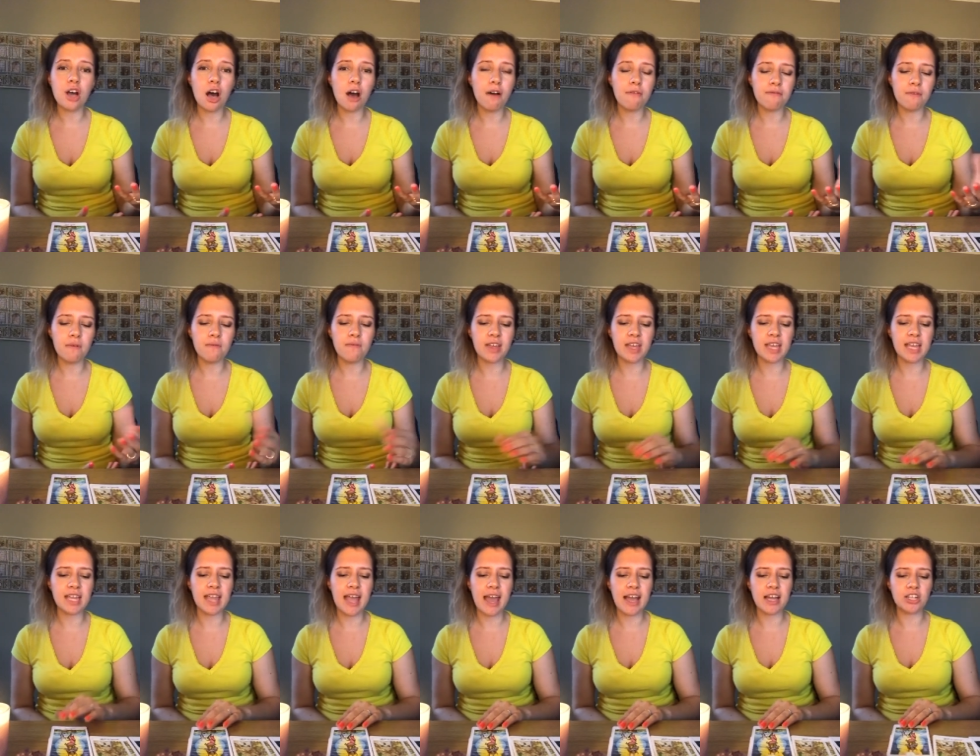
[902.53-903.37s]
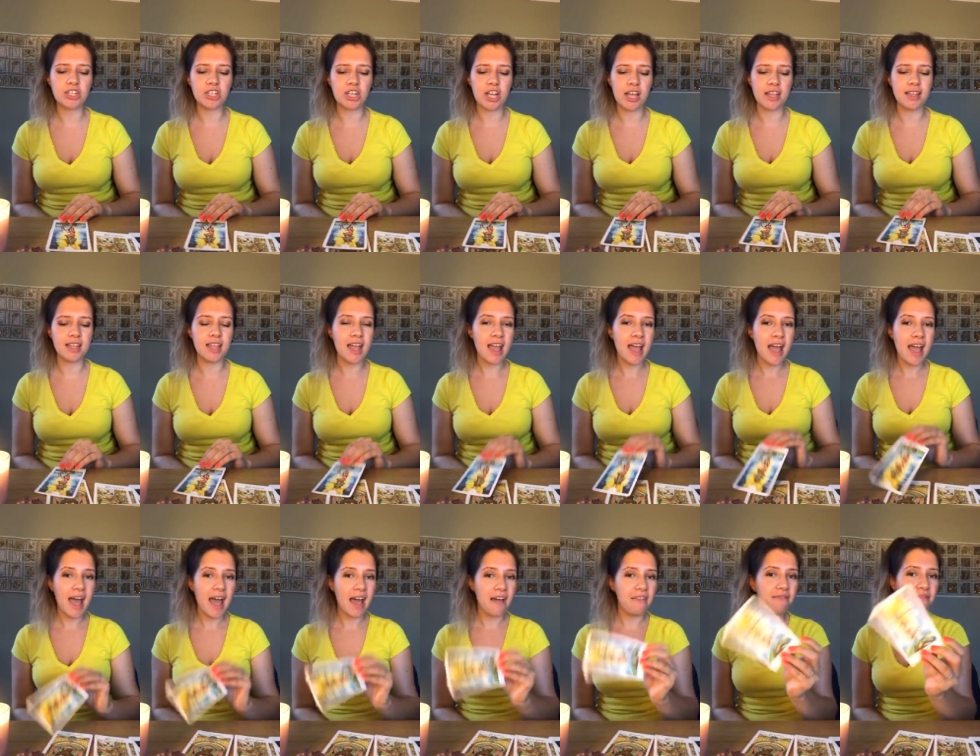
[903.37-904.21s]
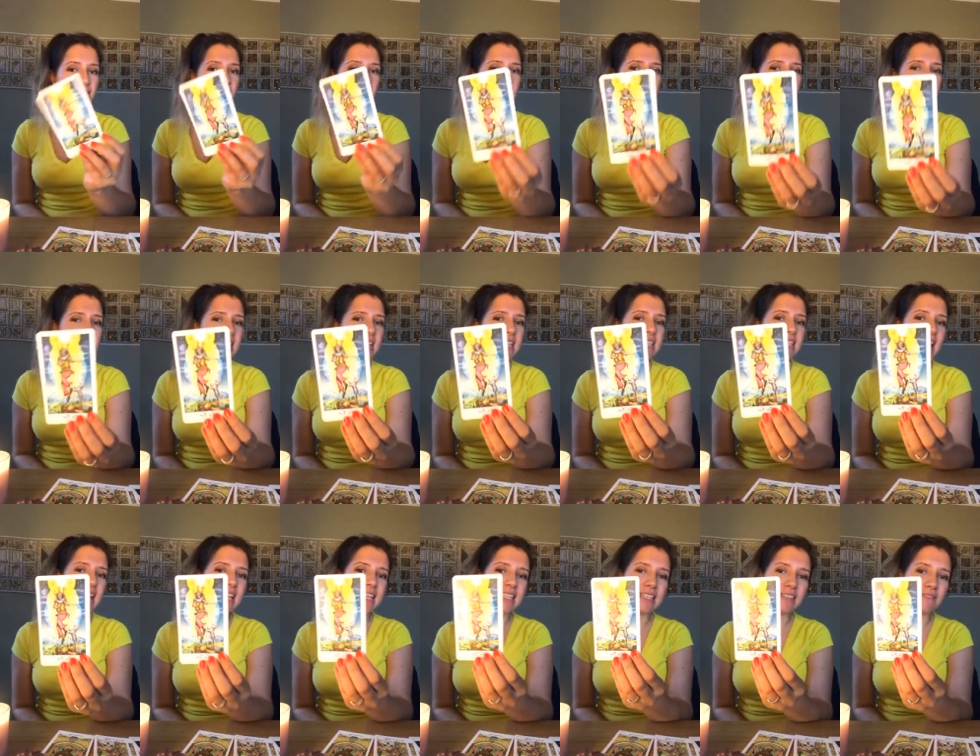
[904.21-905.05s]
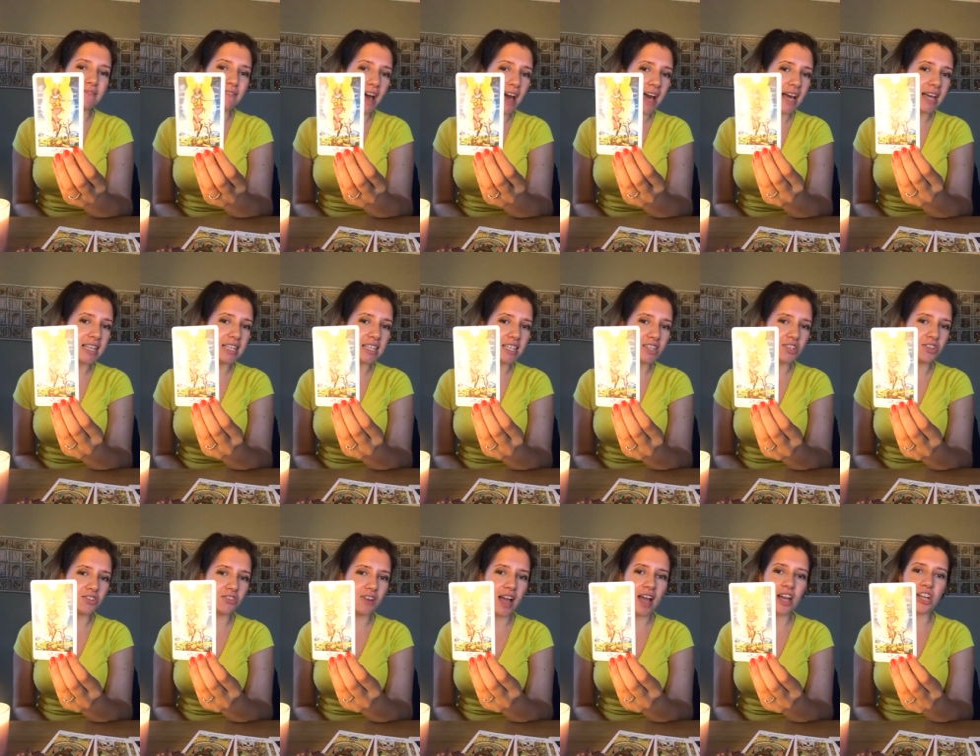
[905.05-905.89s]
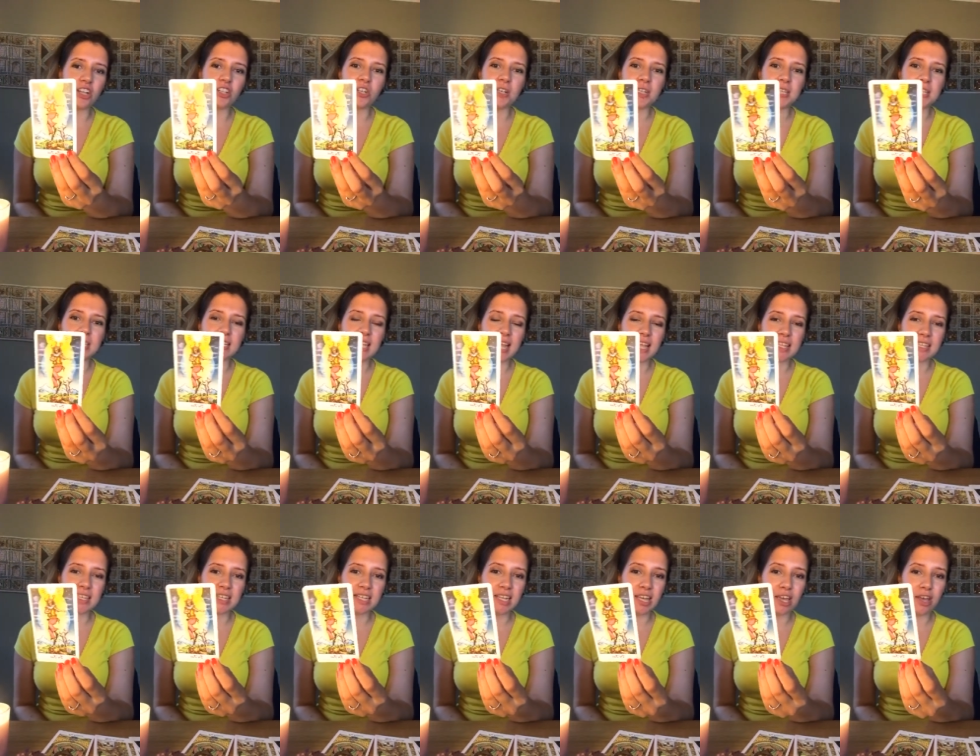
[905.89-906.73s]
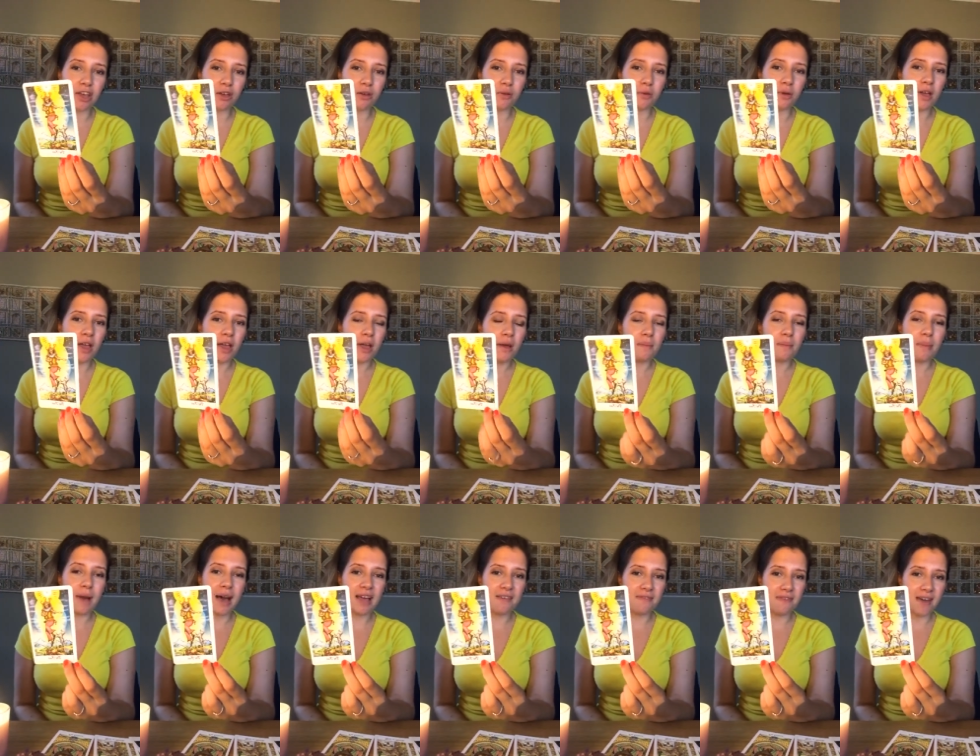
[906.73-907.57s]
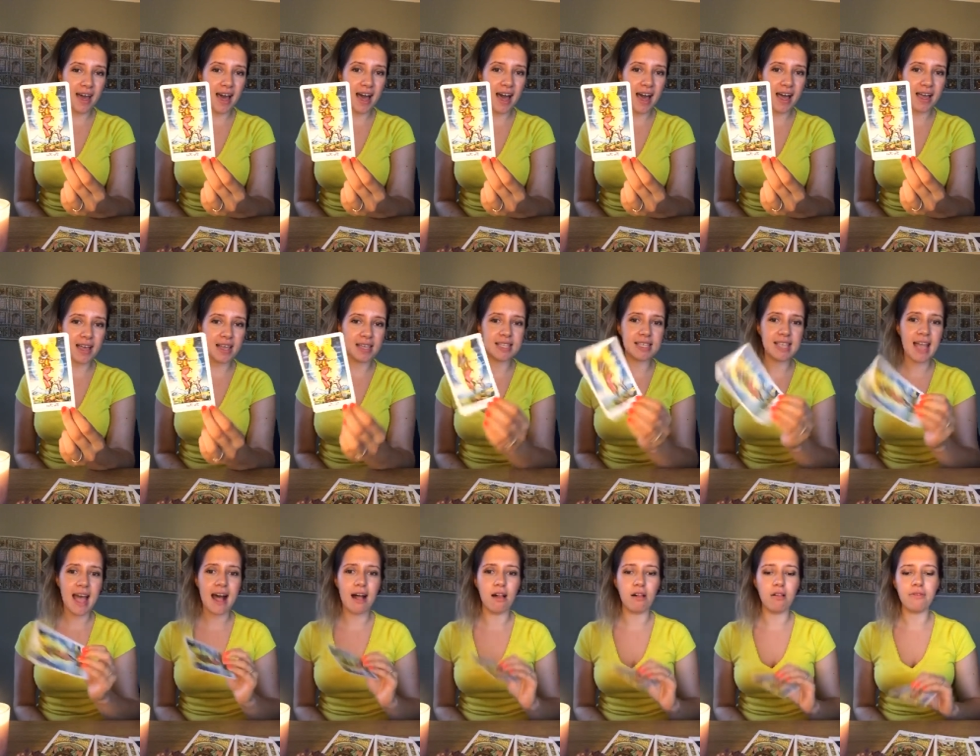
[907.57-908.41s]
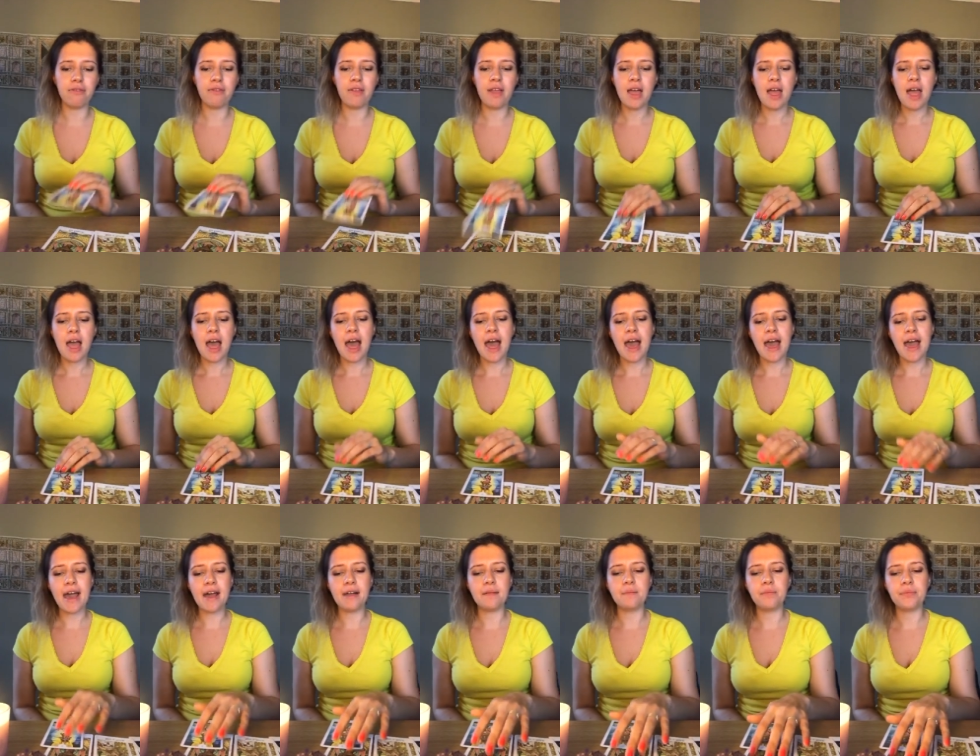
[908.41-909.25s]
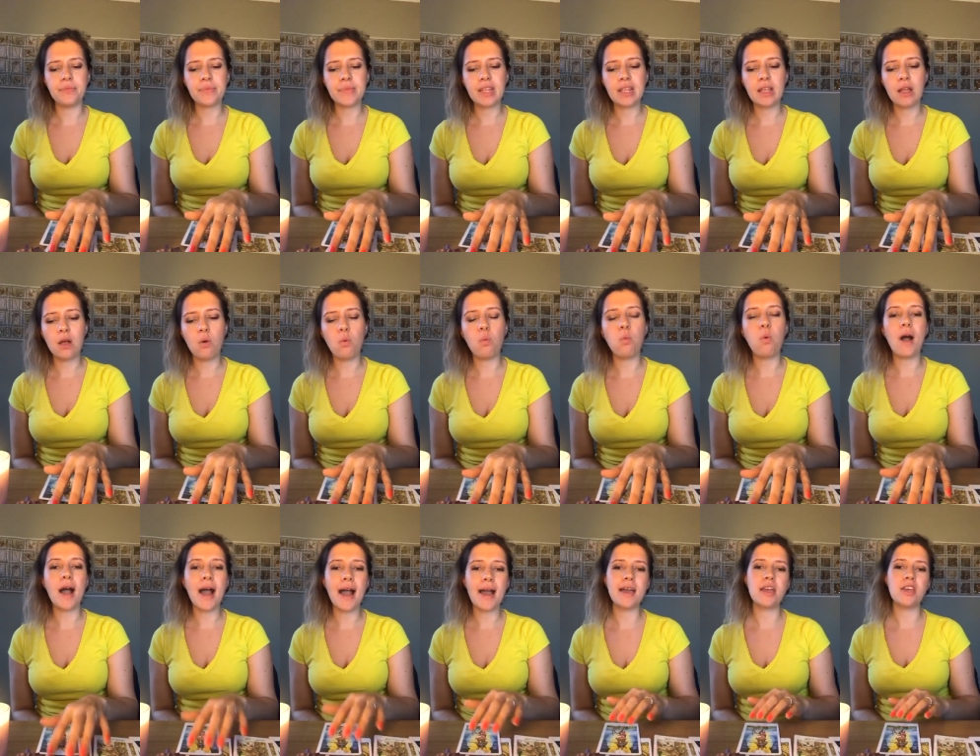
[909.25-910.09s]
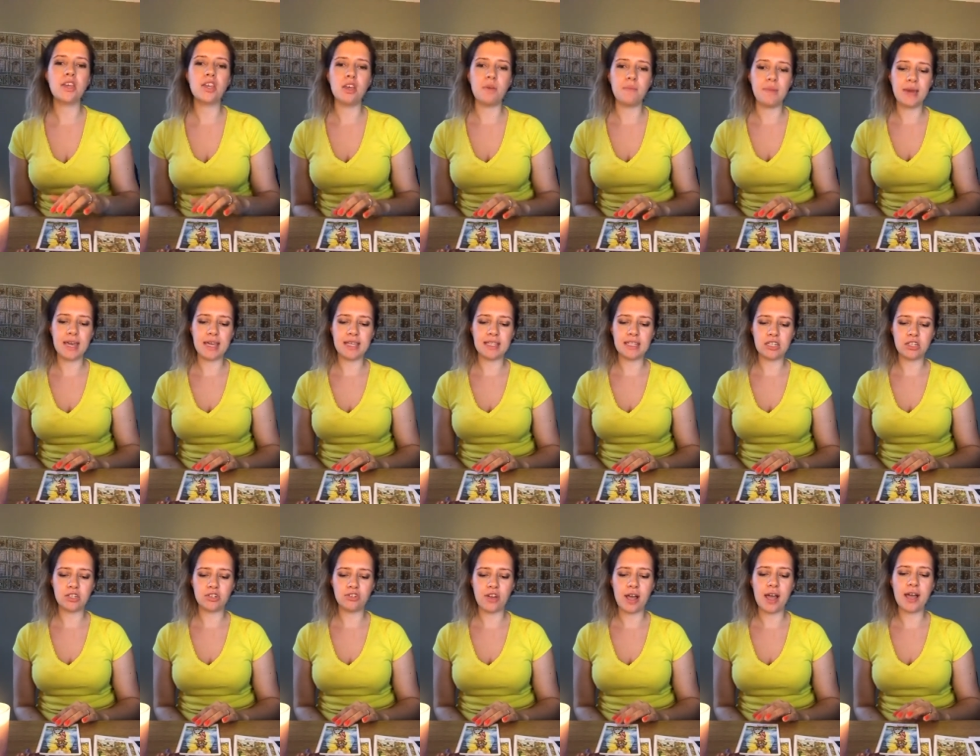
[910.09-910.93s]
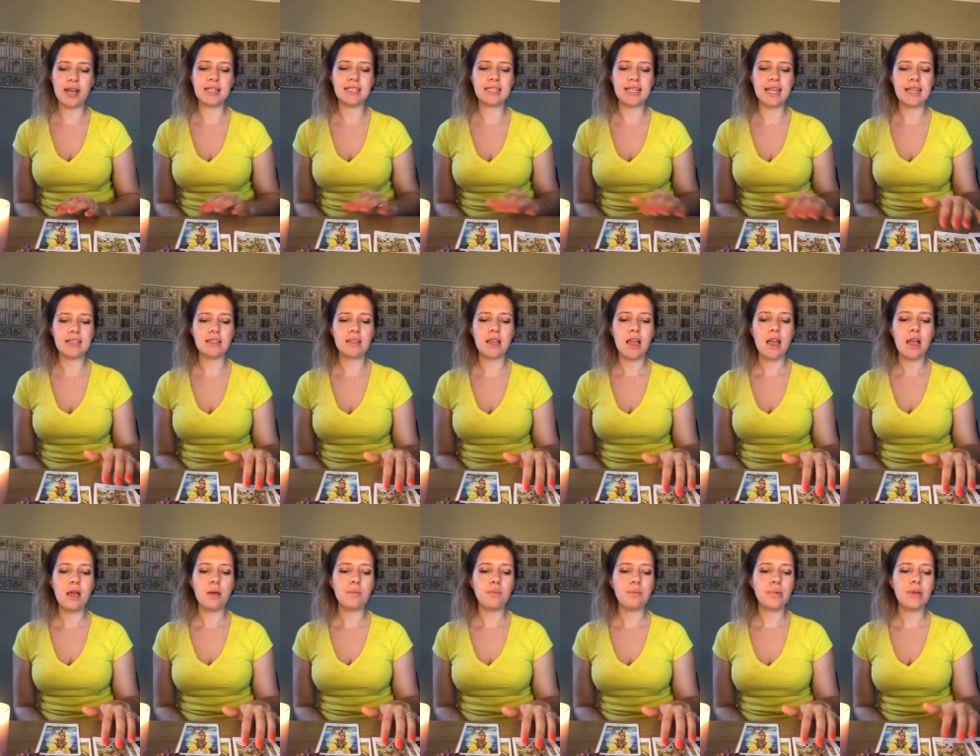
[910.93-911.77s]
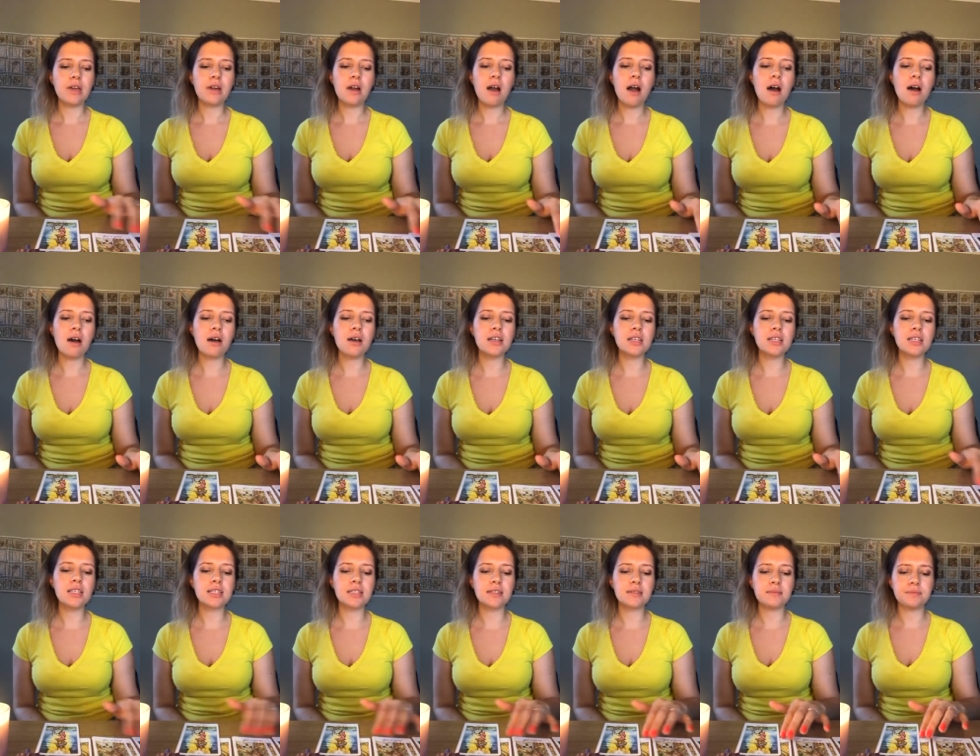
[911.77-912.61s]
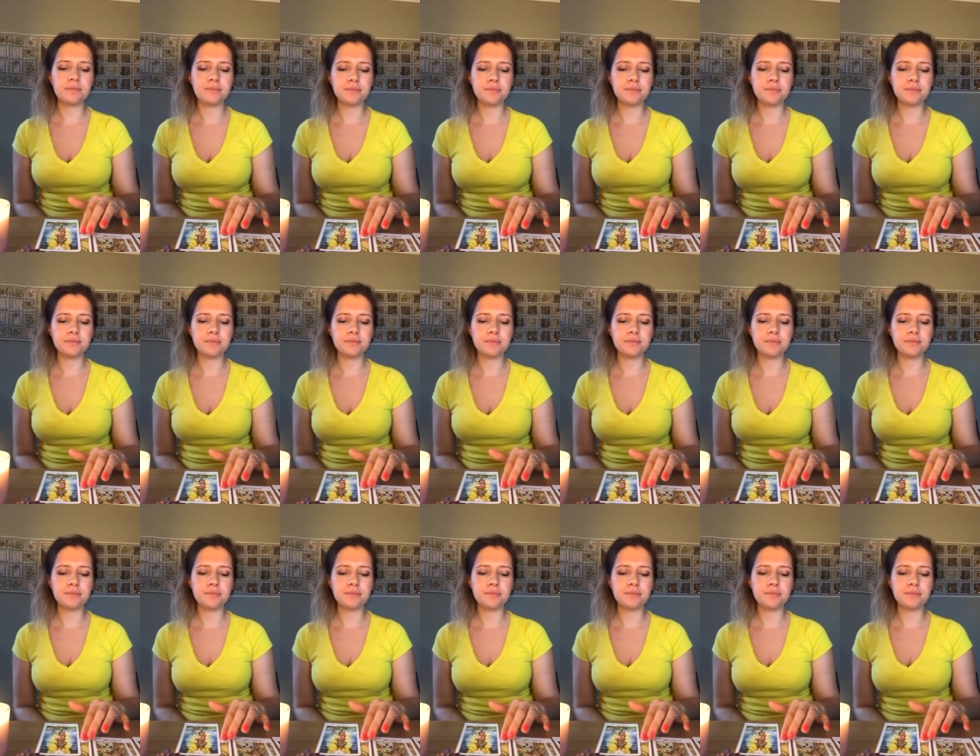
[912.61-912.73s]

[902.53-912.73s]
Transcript: off from the connection, and that is a divine distraction sent to you by their higher self. Um, why are you being distracted? Because